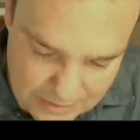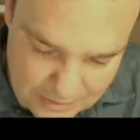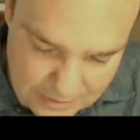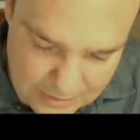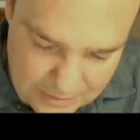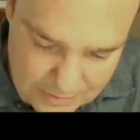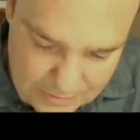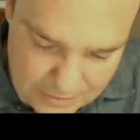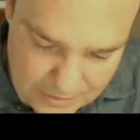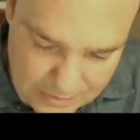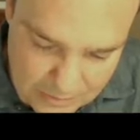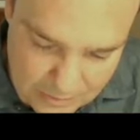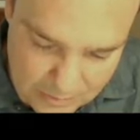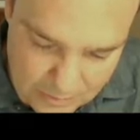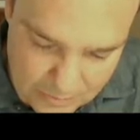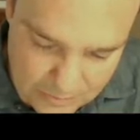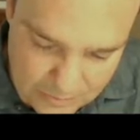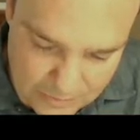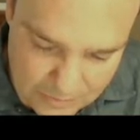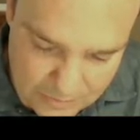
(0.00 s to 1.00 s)
is equal
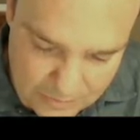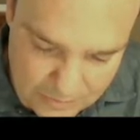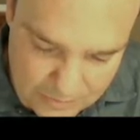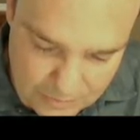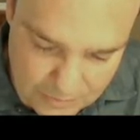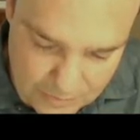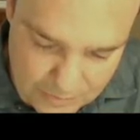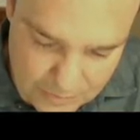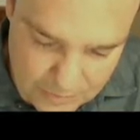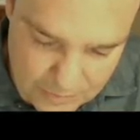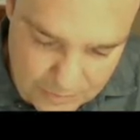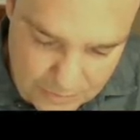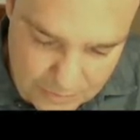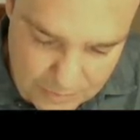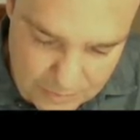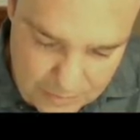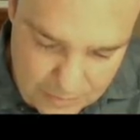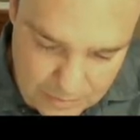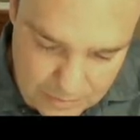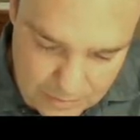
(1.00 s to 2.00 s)
to 0,
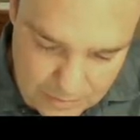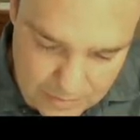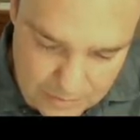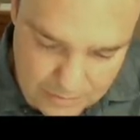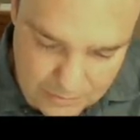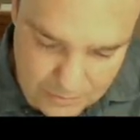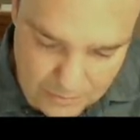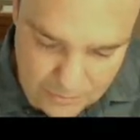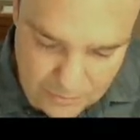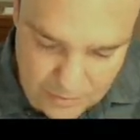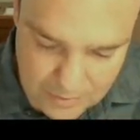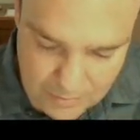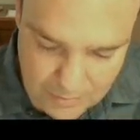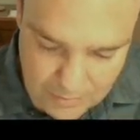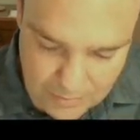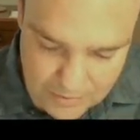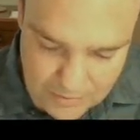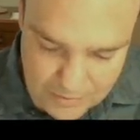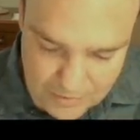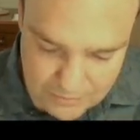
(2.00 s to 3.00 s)
right? So some
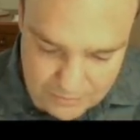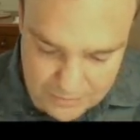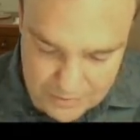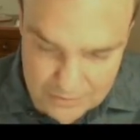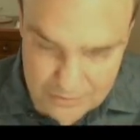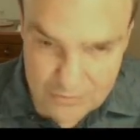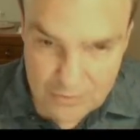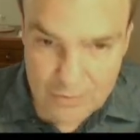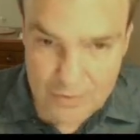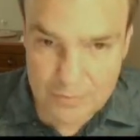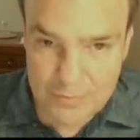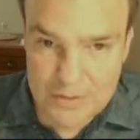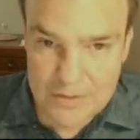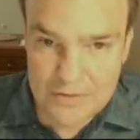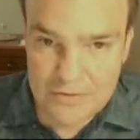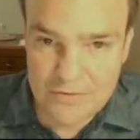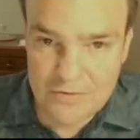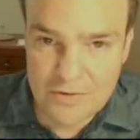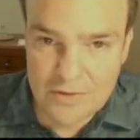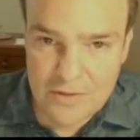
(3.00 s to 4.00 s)
specific, so it
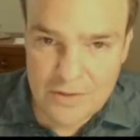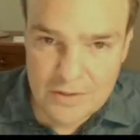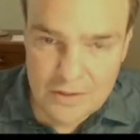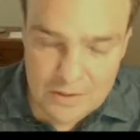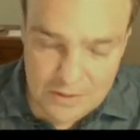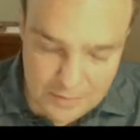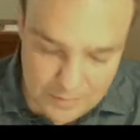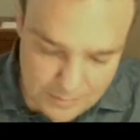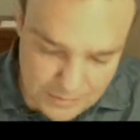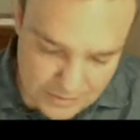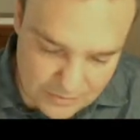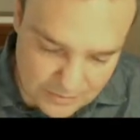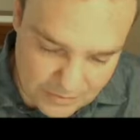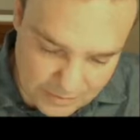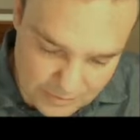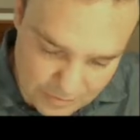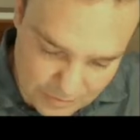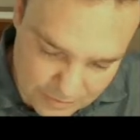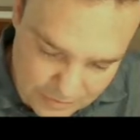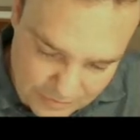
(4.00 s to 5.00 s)
means that
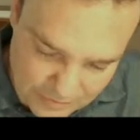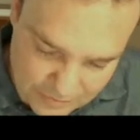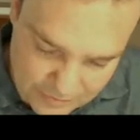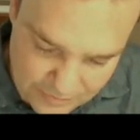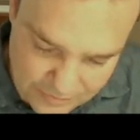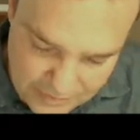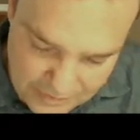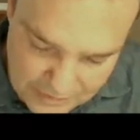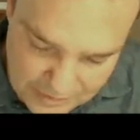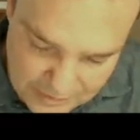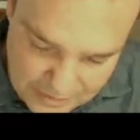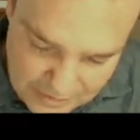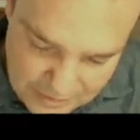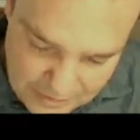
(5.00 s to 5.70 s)
you're extinct